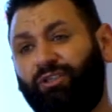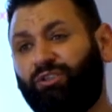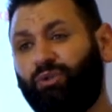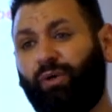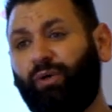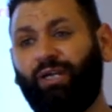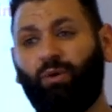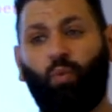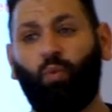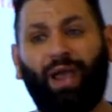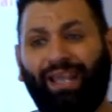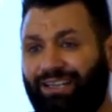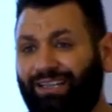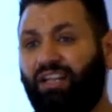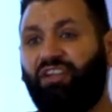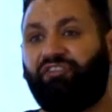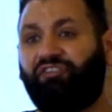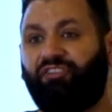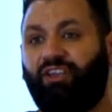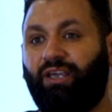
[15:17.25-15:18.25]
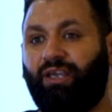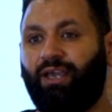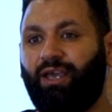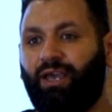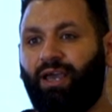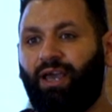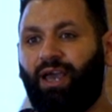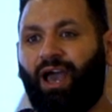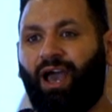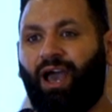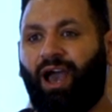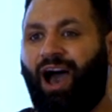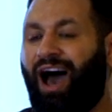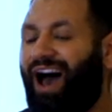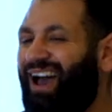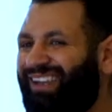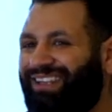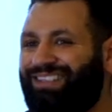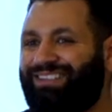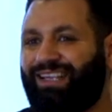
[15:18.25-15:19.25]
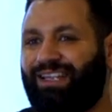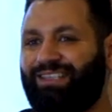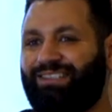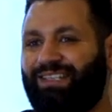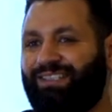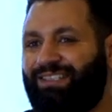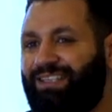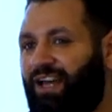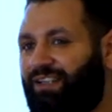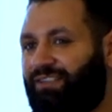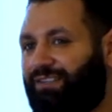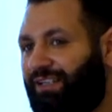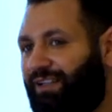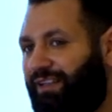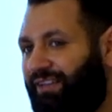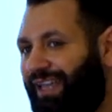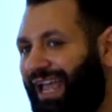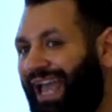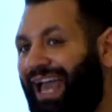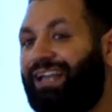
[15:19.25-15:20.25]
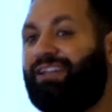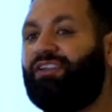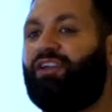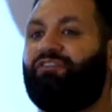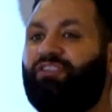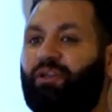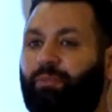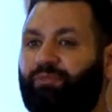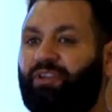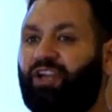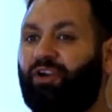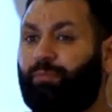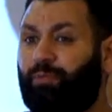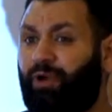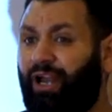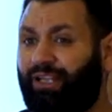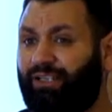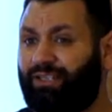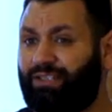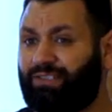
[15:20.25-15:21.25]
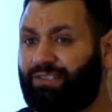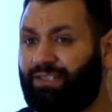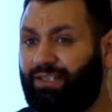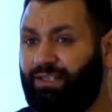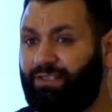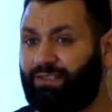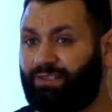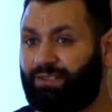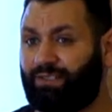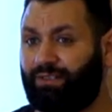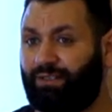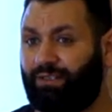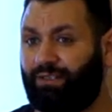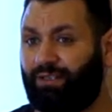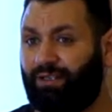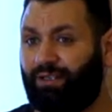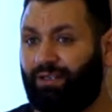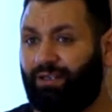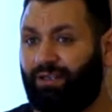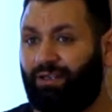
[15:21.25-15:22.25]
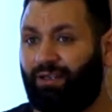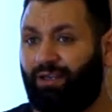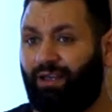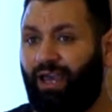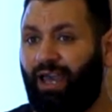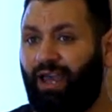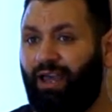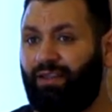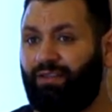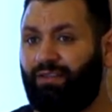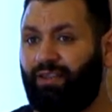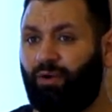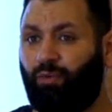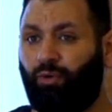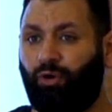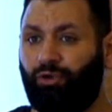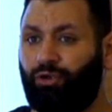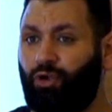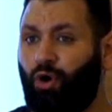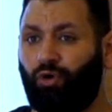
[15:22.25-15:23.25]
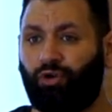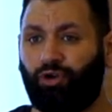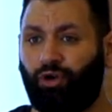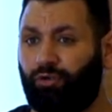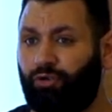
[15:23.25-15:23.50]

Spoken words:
doing weightlifting, high intensity until the end of their pregnancies, and there were no